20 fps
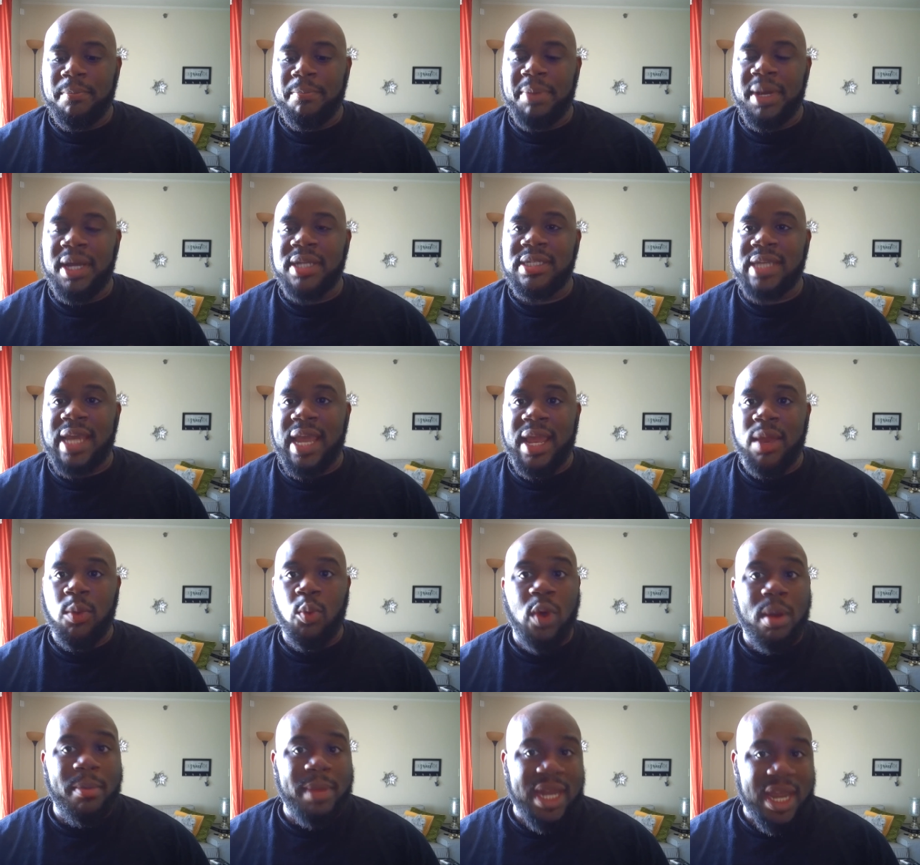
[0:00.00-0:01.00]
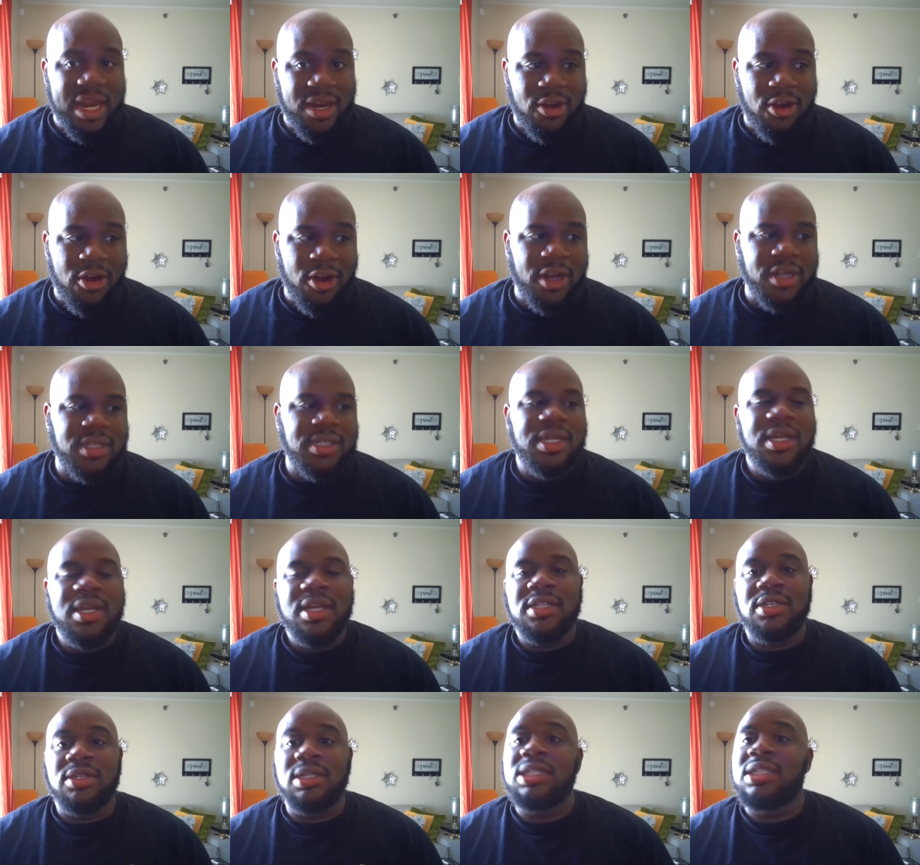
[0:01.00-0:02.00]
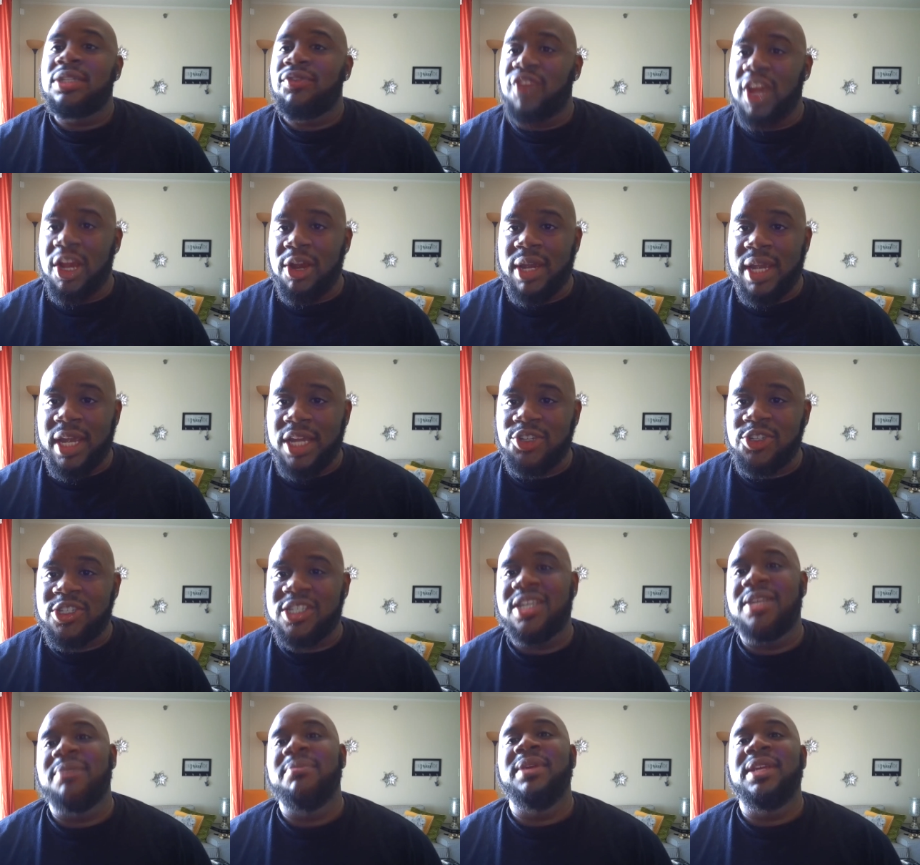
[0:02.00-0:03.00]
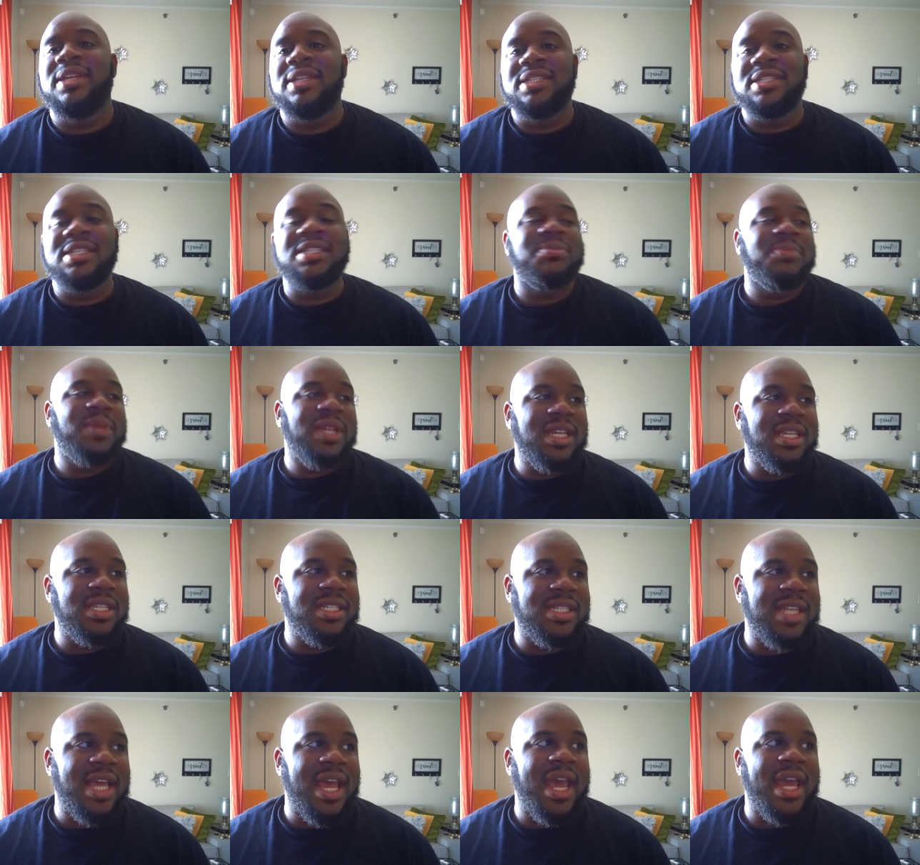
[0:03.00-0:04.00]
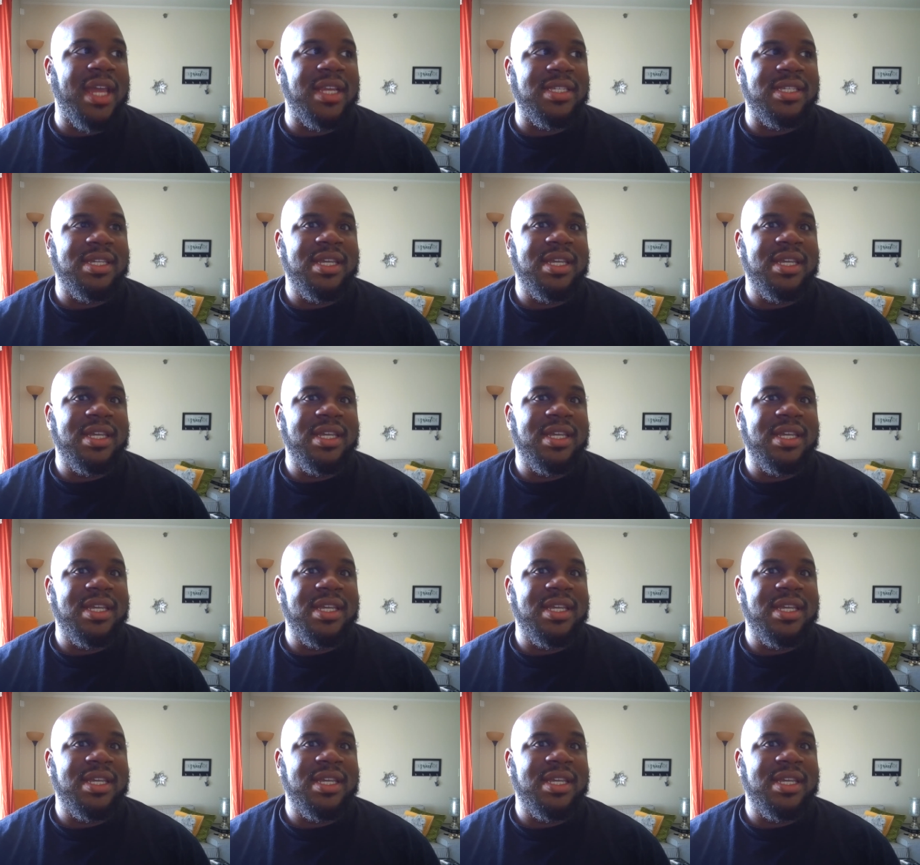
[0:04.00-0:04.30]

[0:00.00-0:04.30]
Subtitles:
but a woman at heart. So, this is very interesting, because this means that